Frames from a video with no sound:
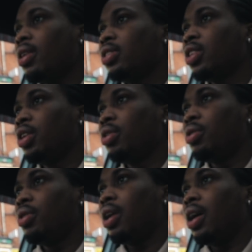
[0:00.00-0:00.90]

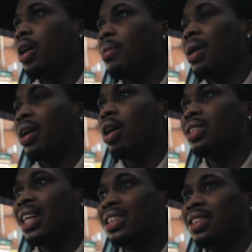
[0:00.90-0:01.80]
So I
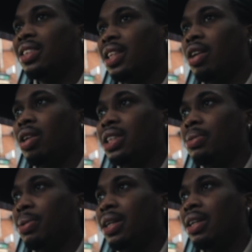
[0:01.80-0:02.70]
contacted the seller on
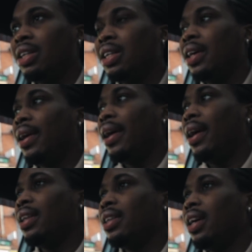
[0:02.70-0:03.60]
eBay,
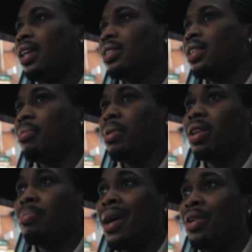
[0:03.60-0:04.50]
and they sent me
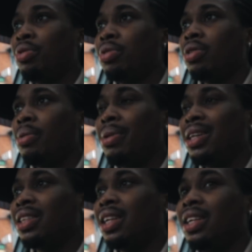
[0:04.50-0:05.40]
the manual, and
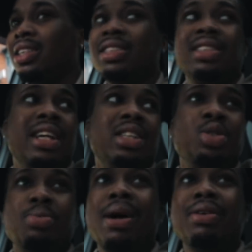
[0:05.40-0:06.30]
basically I needed to get
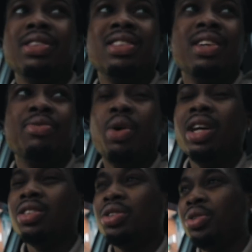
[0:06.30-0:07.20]
2 batteries instead of
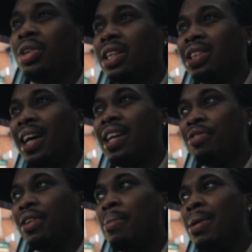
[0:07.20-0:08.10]
1, so 2 like tiny
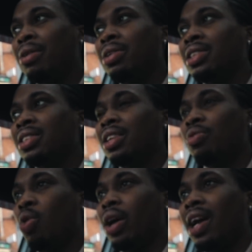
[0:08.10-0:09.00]
flat batteries instead
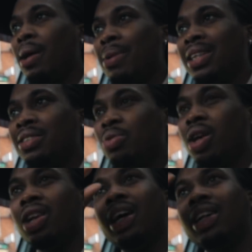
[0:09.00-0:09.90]
of 1 like massive
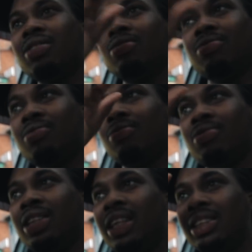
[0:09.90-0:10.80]
one, like
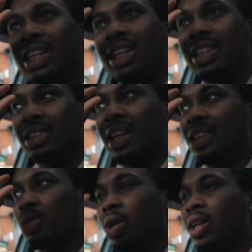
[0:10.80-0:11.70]
decently
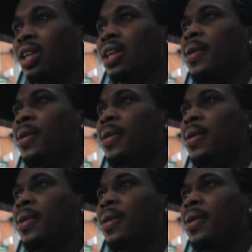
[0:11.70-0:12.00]
sized one.